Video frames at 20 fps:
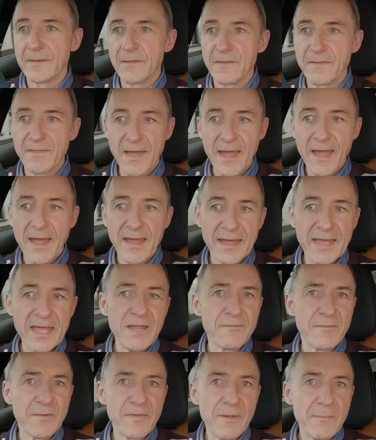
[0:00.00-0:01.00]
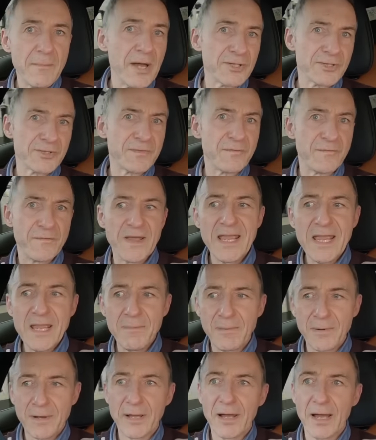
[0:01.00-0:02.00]
There, even the much
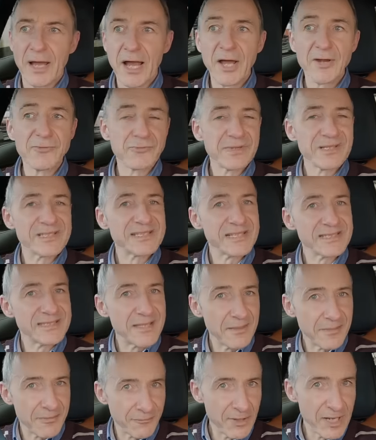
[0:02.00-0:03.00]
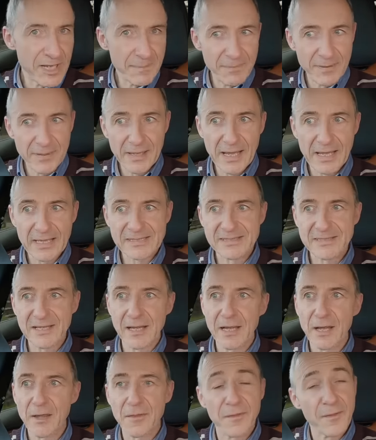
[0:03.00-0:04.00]
feebler 163 PS 30
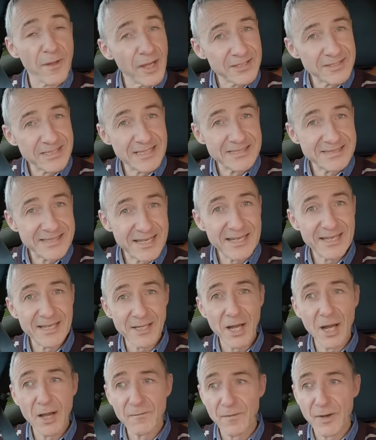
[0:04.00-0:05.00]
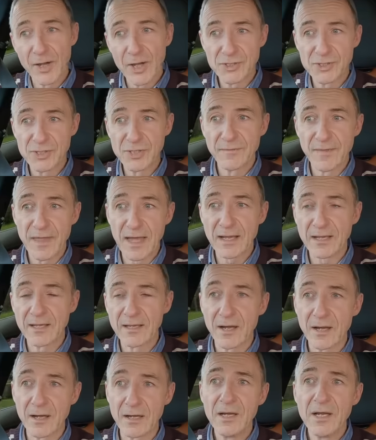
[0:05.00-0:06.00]
TDI version of that
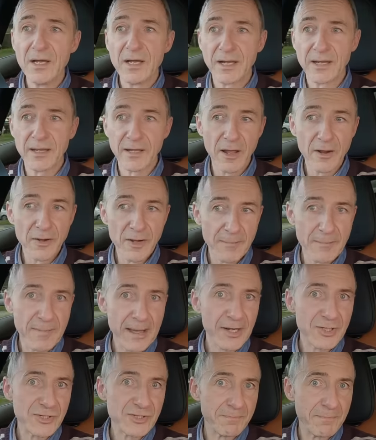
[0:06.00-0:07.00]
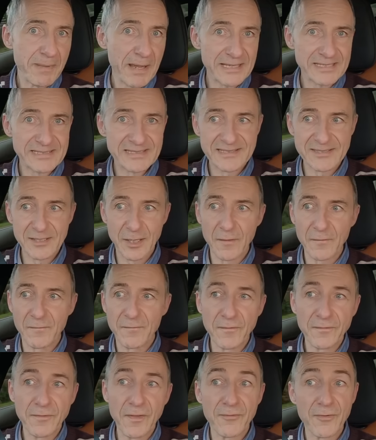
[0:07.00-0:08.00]
car can only manage bests of
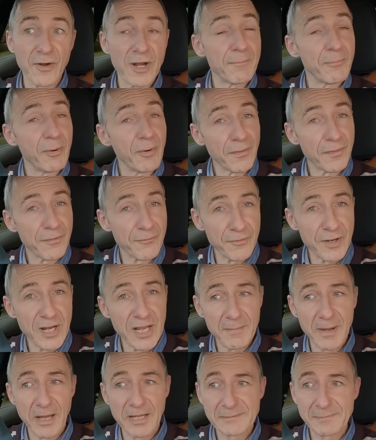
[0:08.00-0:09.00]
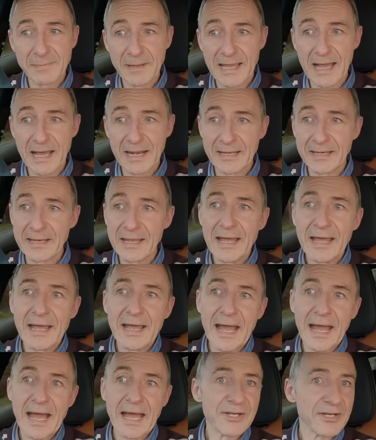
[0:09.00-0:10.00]
53.3 miles per gallon
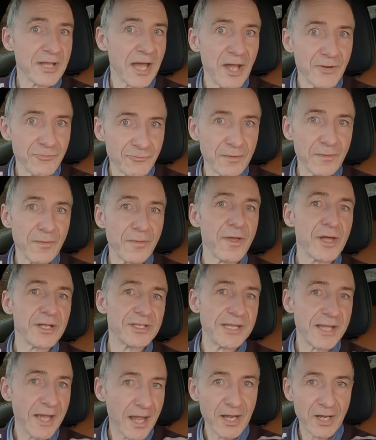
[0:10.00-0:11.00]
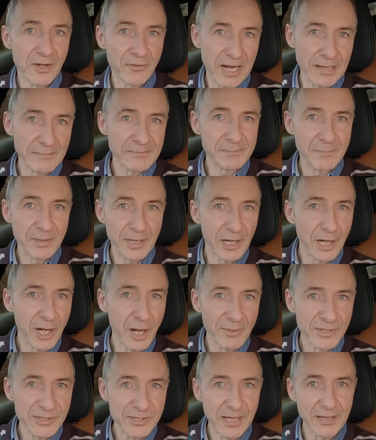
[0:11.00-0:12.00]
and 138 grams per
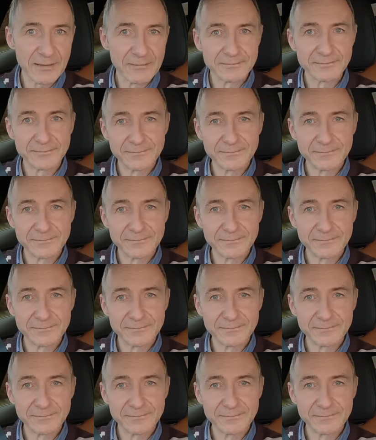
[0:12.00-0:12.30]
kilometre.